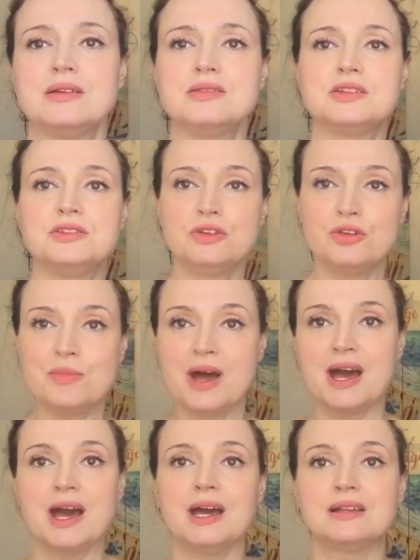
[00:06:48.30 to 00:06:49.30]
To do my
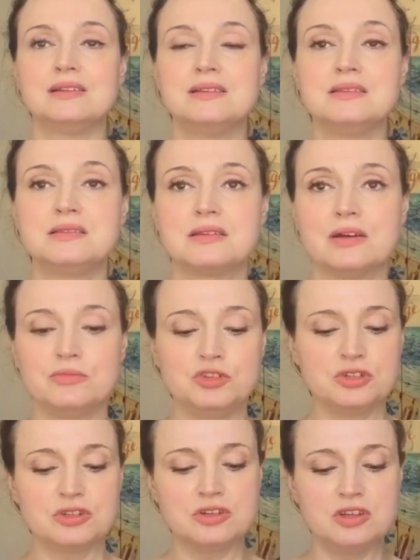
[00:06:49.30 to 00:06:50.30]
hands, I'm
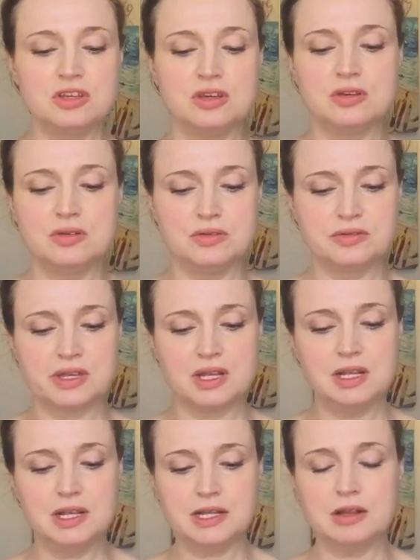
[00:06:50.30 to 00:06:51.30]
just going to use a
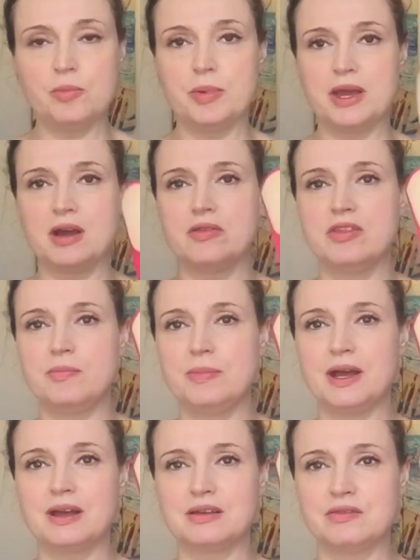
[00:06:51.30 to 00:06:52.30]
little bit on the
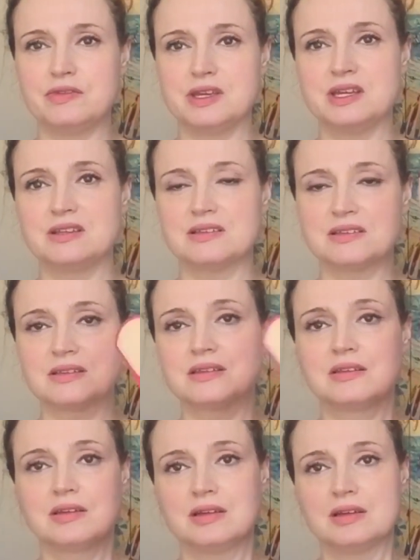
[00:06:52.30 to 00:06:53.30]
back of this
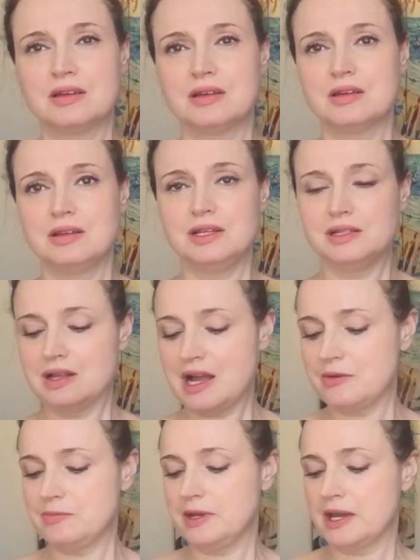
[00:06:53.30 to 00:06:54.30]
little
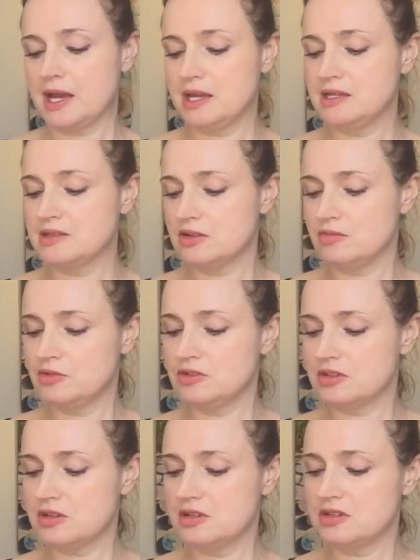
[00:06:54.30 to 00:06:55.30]
applicator, and I'm just
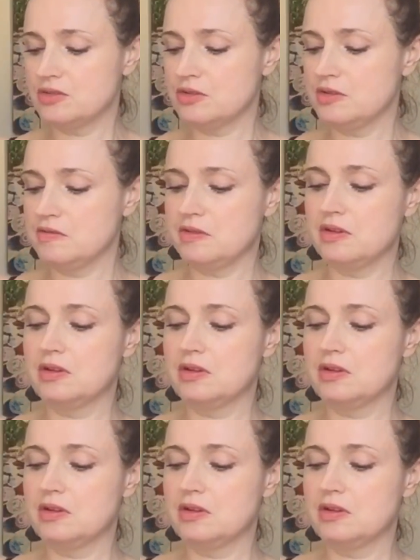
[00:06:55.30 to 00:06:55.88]
going to sort of